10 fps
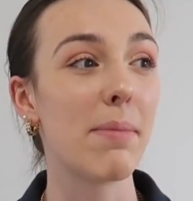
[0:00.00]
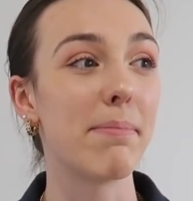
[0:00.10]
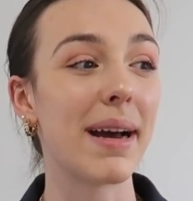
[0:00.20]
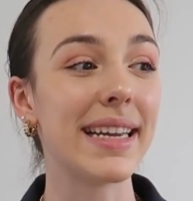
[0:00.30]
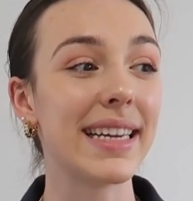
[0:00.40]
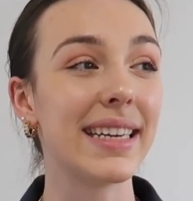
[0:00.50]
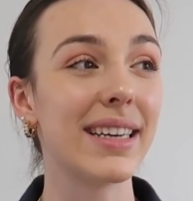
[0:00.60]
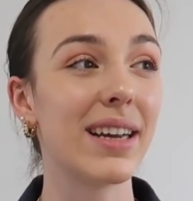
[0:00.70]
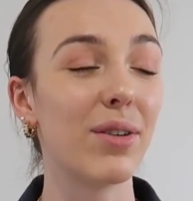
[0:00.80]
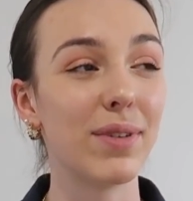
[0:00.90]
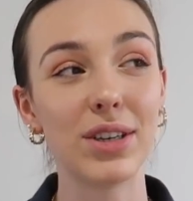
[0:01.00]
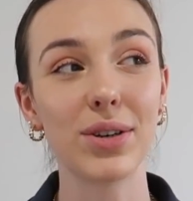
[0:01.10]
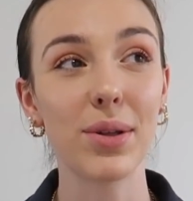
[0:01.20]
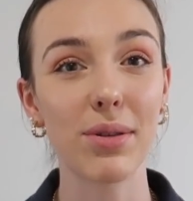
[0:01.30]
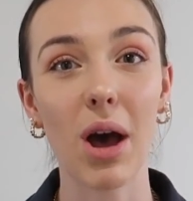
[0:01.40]
My
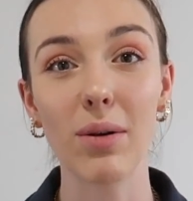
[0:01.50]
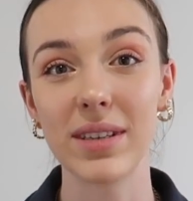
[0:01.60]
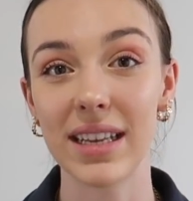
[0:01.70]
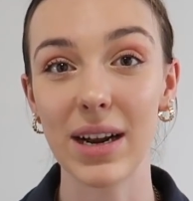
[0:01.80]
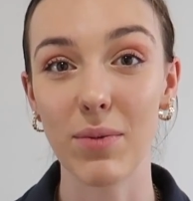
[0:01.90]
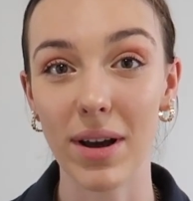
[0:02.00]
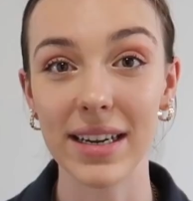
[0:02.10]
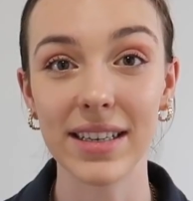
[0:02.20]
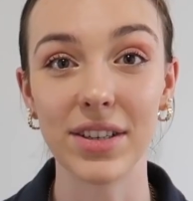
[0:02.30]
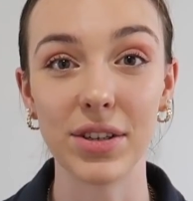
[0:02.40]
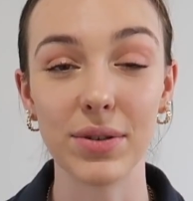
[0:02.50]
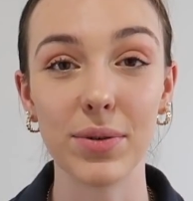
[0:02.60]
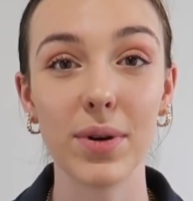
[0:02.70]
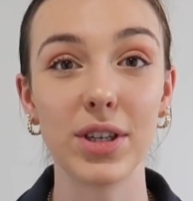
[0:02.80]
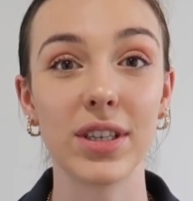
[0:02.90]
original thought was that I wanted to
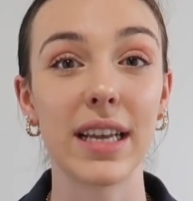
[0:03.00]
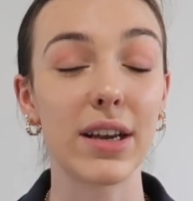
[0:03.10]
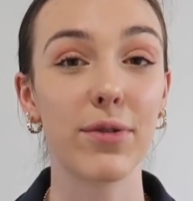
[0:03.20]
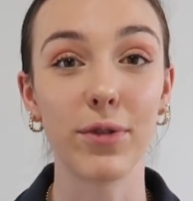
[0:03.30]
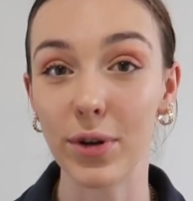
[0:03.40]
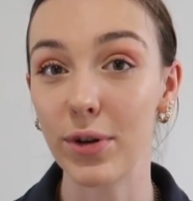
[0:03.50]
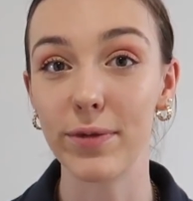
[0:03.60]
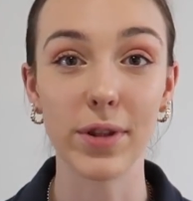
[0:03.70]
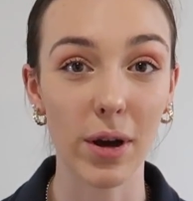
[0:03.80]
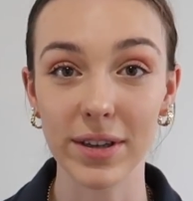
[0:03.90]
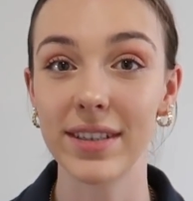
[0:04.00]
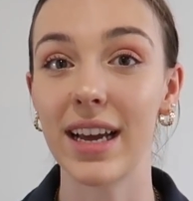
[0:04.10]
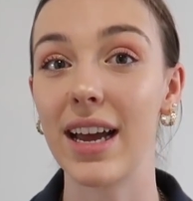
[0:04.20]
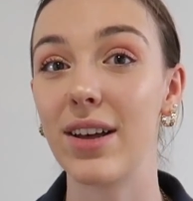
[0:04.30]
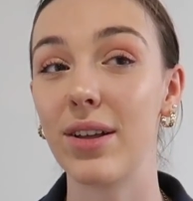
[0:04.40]
do just a full vlog
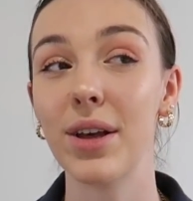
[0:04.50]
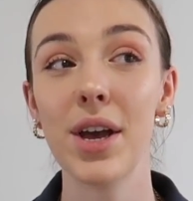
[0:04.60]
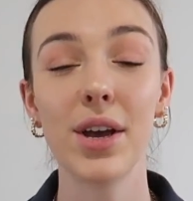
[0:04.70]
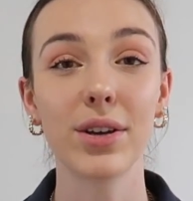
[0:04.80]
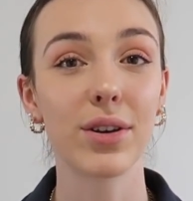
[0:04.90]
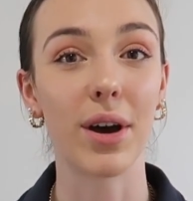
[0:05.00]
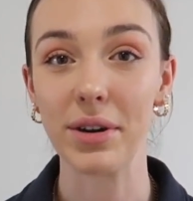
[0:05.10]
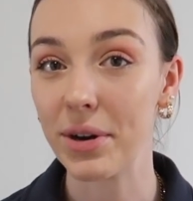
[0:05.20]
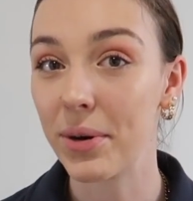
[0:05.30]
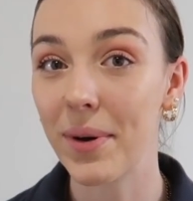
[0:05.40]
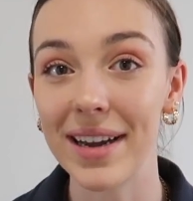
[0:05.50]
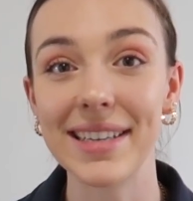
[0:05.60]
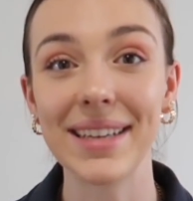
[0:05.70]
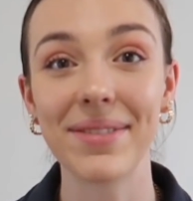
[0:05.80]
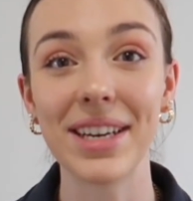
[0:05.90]
style condo
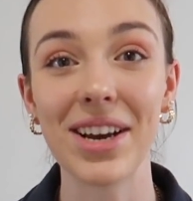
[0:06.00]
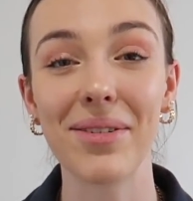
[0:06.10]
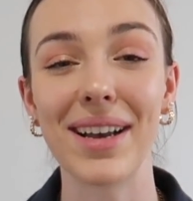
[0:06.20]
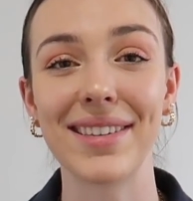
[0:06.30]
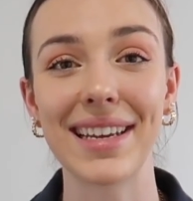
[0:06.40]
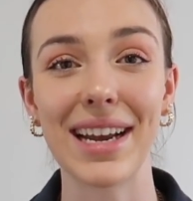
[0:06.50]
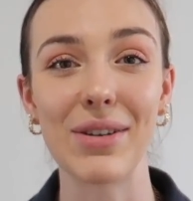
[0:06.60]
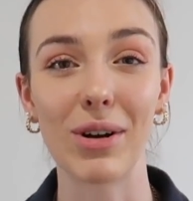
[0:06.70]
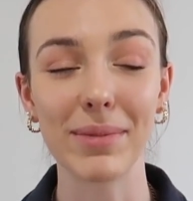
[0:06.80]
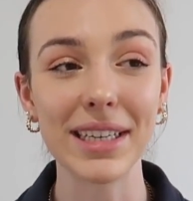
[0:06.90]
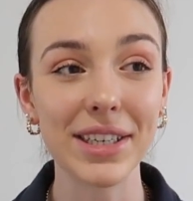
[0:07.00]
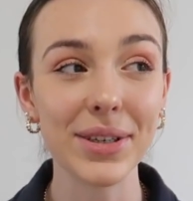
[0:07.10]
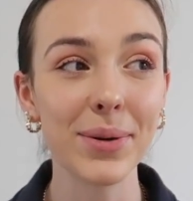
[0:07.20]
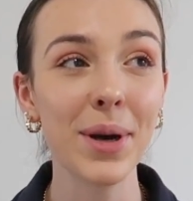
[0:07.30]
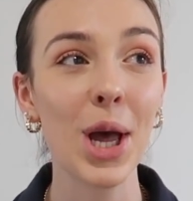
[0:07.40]
hunting video as I normally
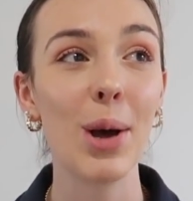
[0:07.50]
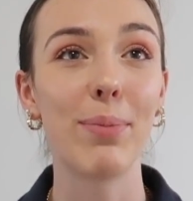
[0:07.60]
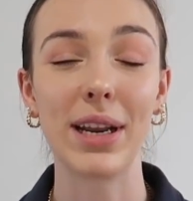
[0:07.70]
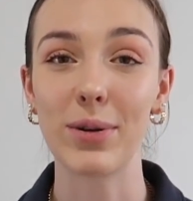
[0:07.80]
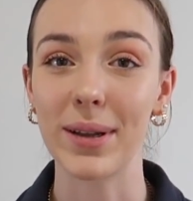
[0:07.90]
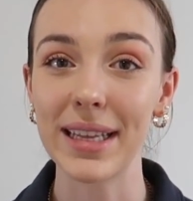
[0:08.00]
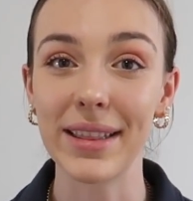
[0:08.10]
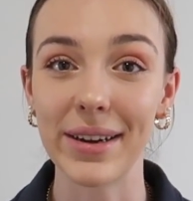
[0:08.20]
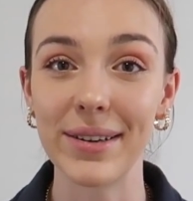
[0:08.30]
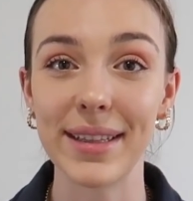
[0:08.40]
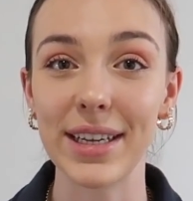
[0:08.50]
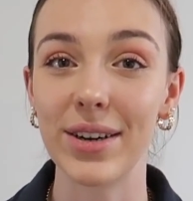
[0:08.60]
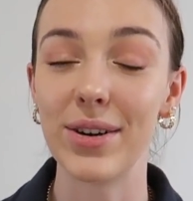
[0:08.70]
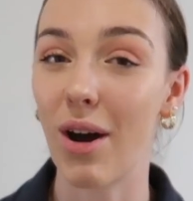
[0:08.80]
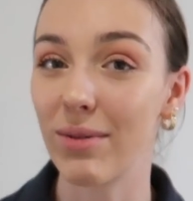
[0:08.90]
do, but I quickly learned that
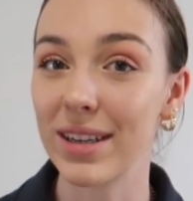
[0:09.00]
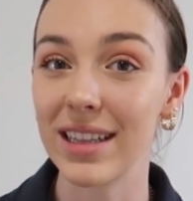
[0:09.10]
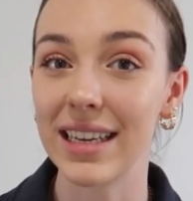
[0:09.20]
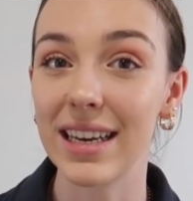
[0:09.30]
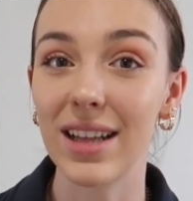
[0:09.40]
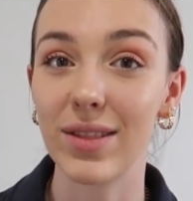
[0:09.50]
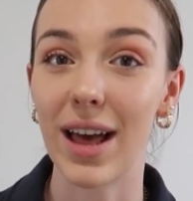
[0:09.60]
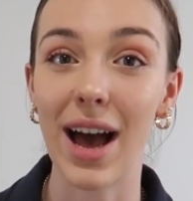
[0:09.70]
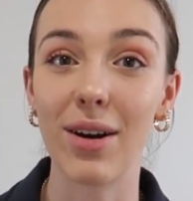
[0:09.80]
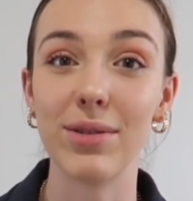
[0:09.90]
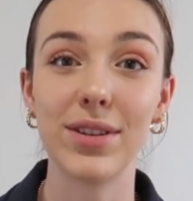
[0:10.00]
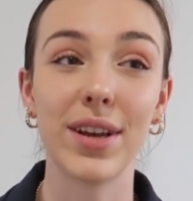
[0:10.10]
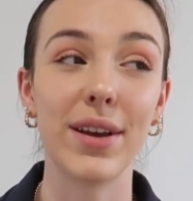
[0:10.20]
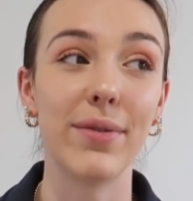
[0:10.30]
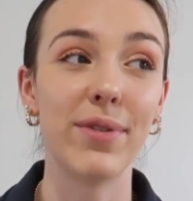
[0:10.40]
you're not really allowed
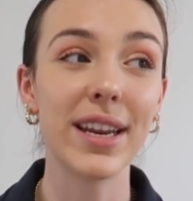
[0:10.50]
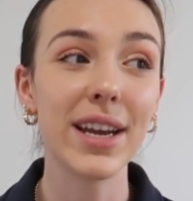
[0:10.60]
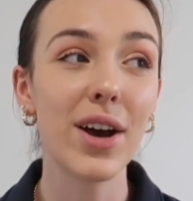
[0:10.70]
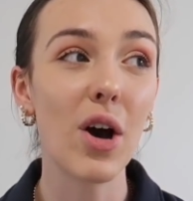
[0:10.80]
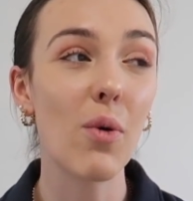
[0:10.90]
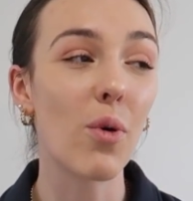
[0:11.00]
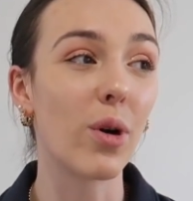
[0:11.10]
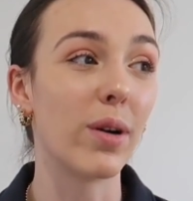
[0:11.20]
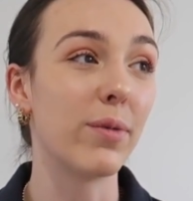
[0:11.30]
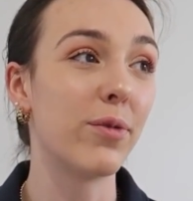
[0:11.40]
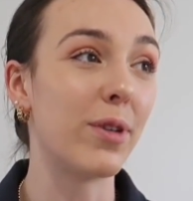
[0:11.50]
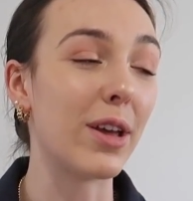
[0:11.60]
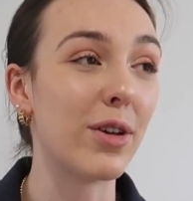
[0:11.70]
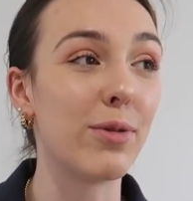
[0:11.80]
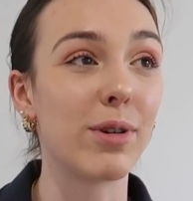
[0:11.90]
to video or
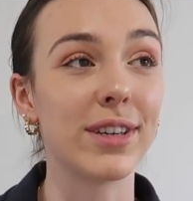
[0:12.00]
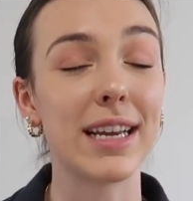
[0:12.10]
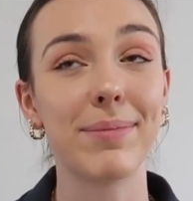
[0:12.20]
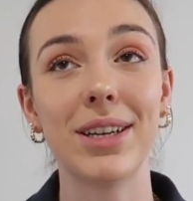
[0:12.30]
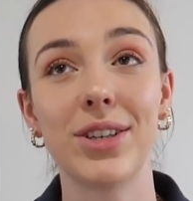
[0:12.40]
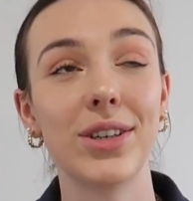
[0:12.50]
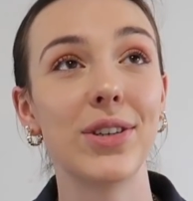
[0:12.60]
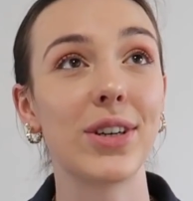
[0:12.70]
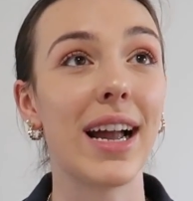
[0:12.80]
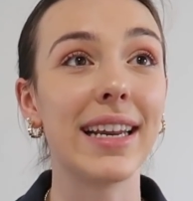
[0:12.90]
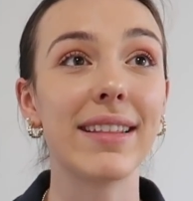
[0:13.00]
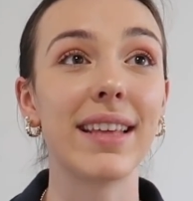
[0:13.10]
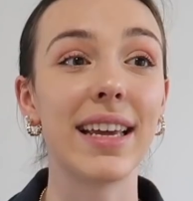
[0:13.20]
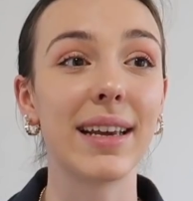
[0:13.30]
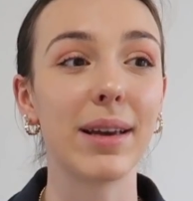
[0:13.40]
film or take pictures or
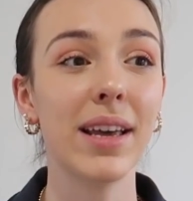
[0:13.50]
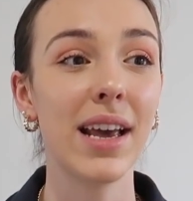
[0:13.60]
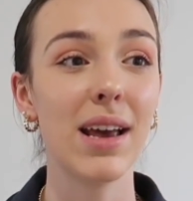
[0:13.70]
anything.